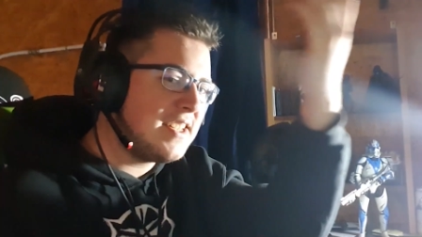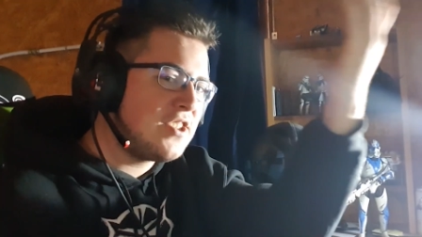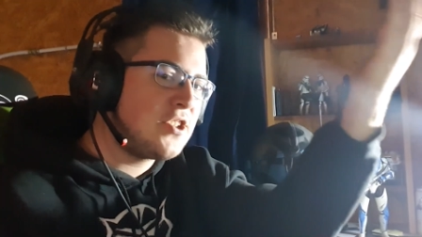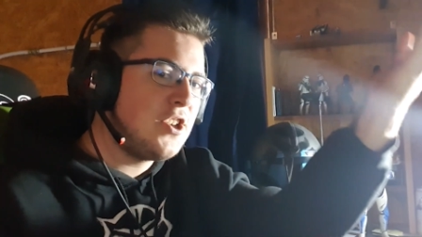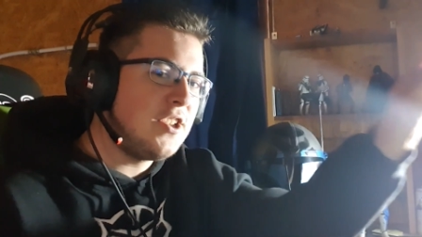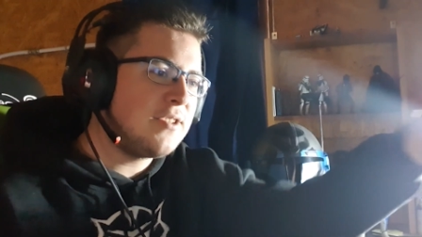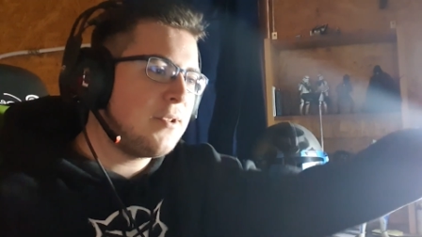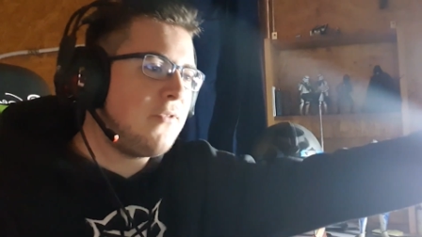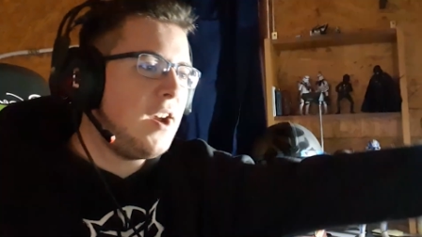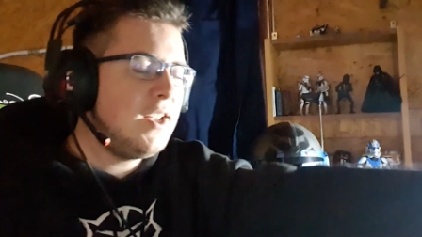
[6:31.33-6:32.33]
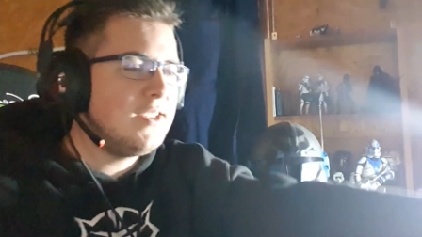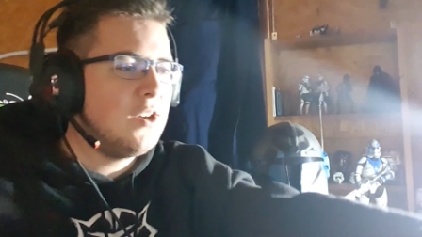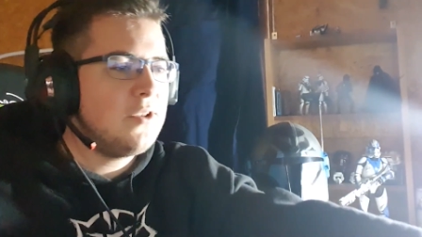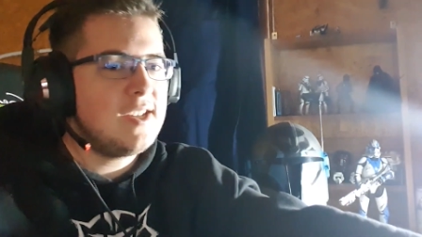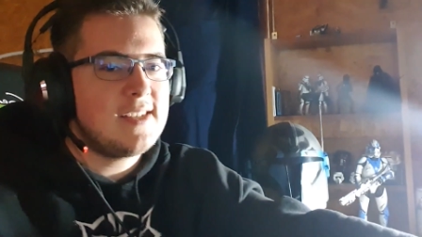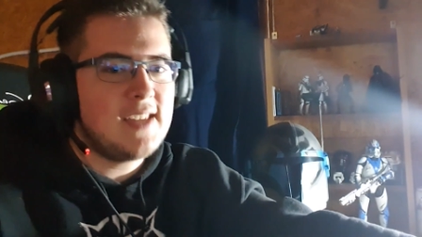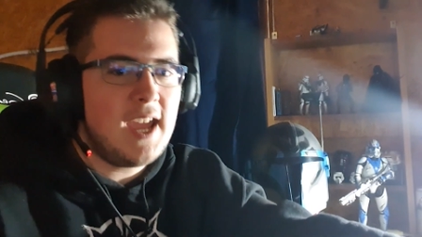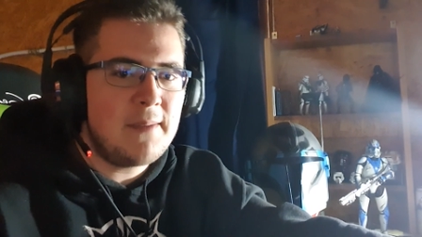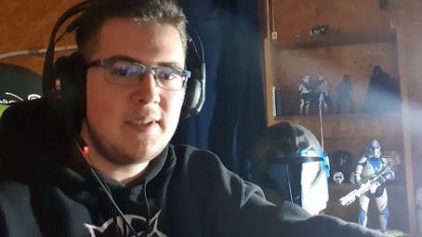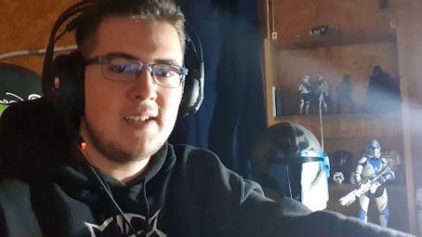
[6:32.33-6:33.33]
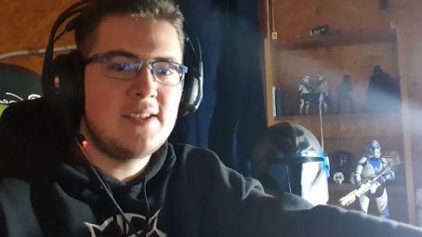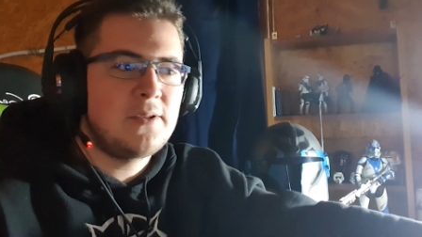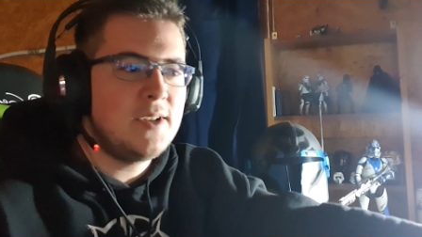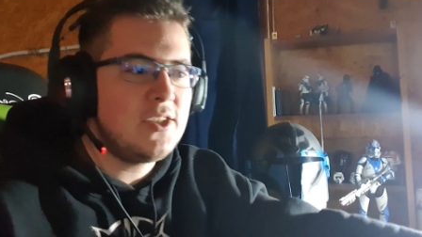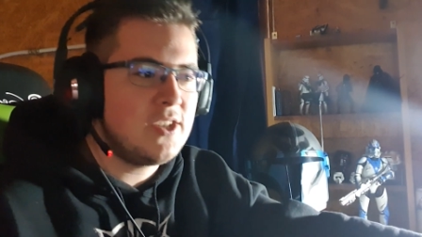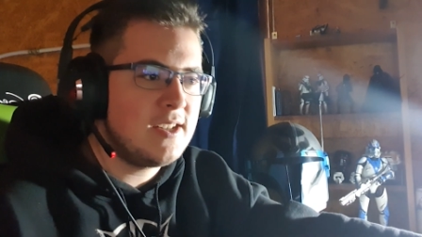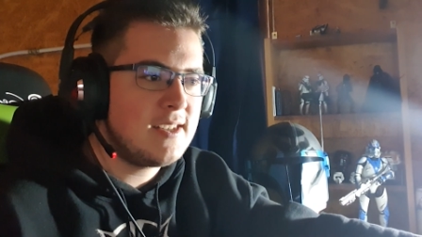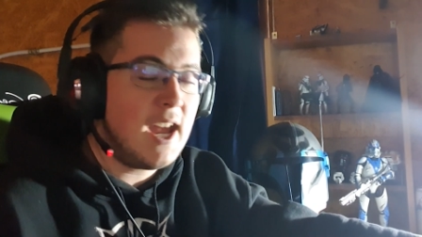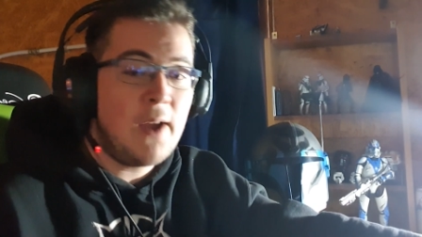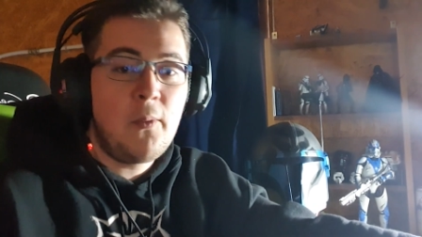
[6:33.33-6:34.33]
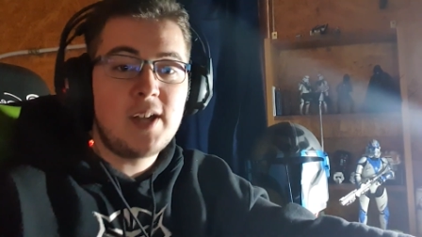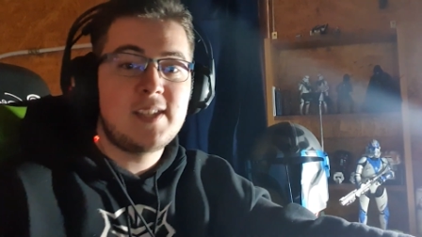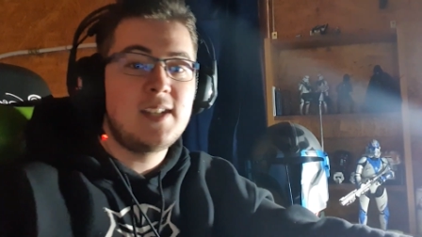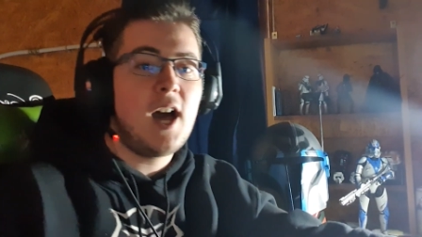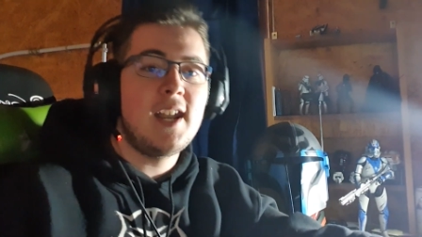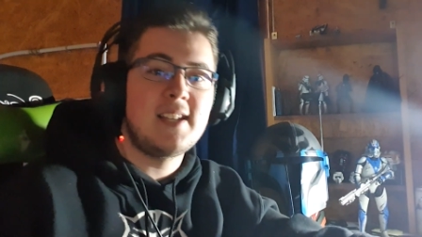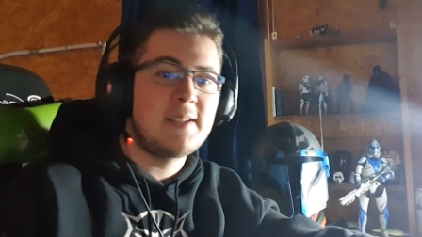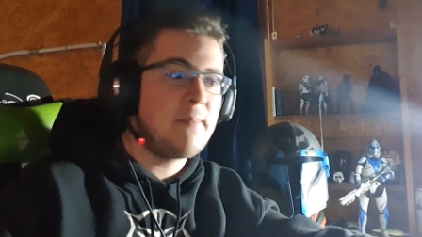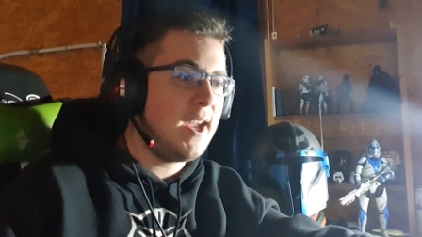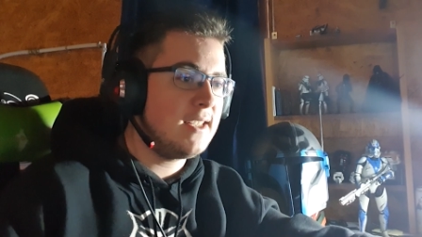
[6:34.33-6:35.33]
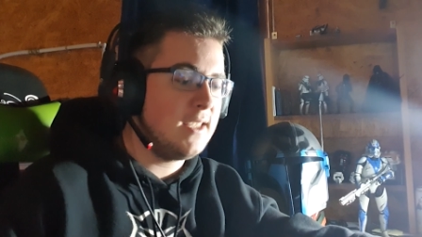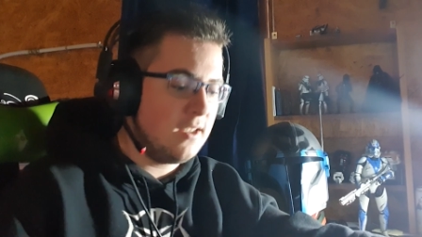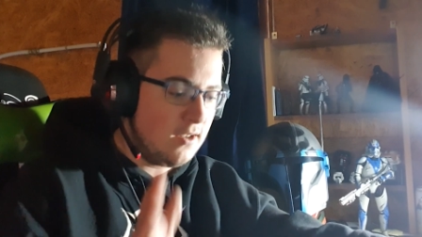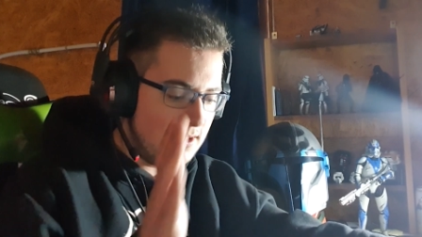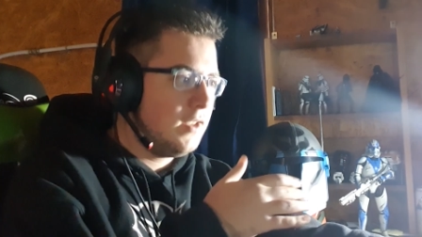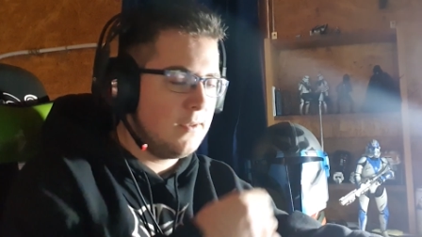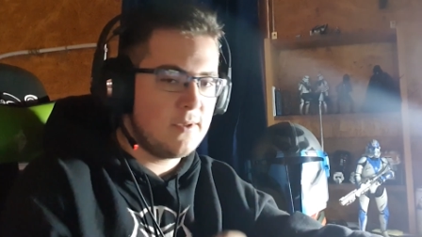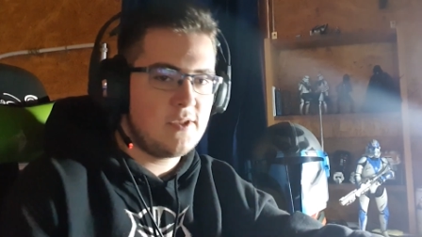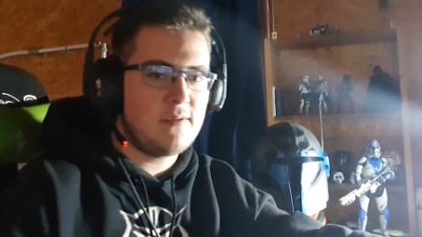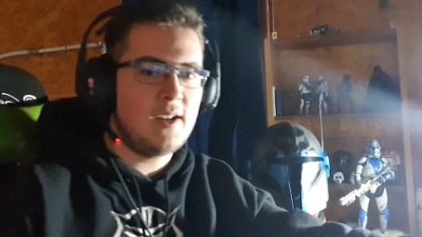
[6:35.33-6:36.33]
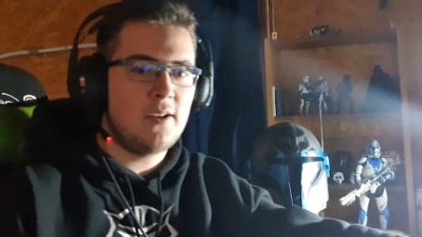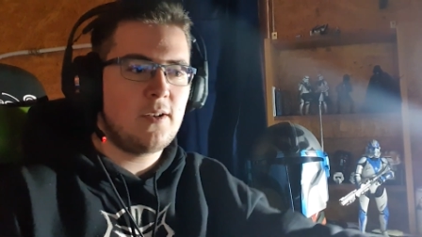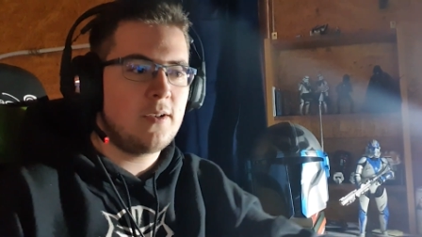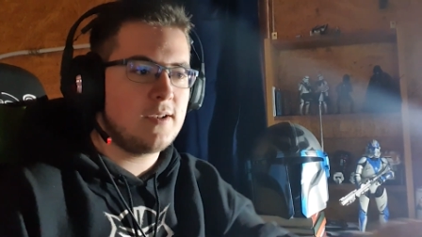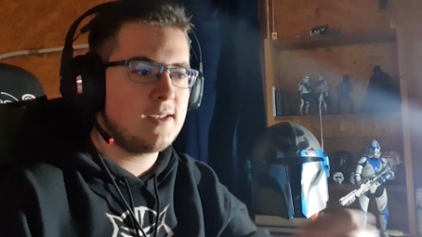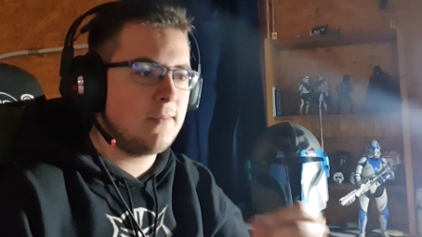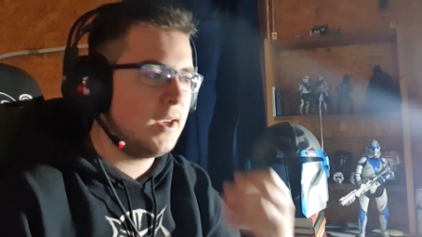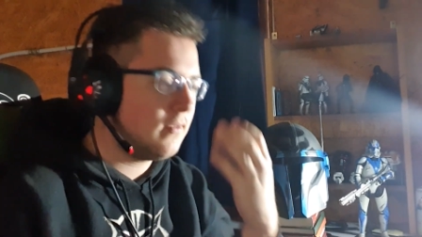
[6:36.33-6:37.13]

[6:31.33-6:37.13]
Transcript: It's good, we finally know his name, his origins. I was not expecting he was trained on Coruscant.